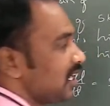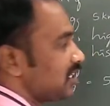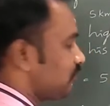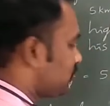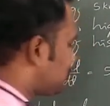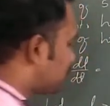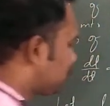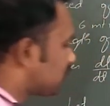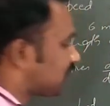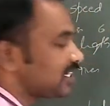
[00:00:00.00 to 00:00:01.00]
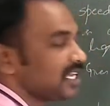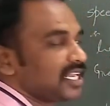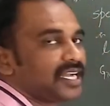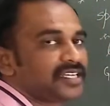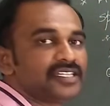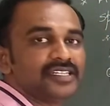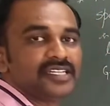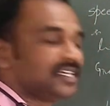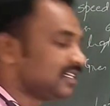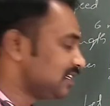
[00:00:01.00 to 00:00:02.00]
Already we just chosen L and
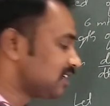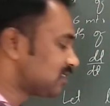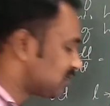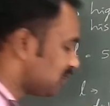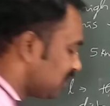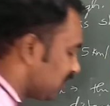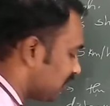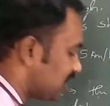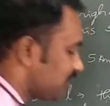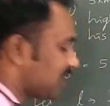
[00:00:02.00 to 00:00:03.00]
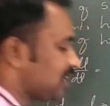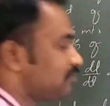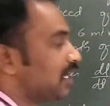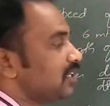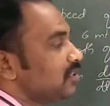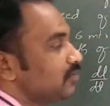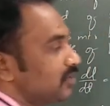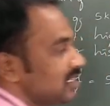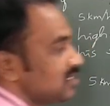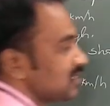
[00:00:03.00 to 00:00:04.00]
the S divided by.
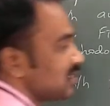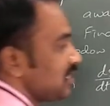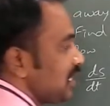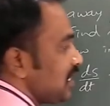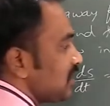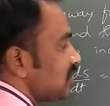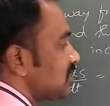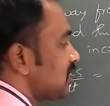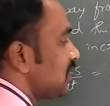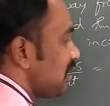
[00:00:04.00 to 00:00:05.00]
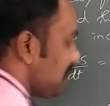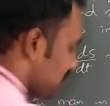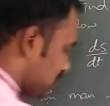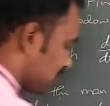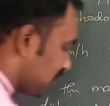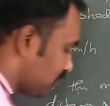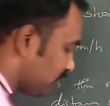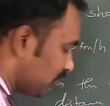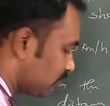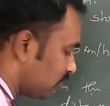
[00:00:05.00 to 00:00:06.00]
What is the CE? CE is nothing
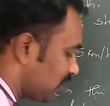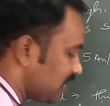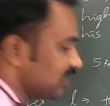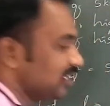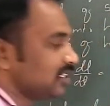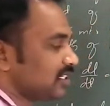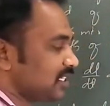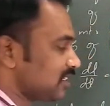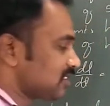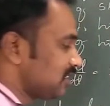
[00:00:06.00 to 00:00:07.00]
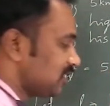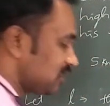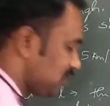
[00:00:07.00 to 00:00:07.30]
but only the S.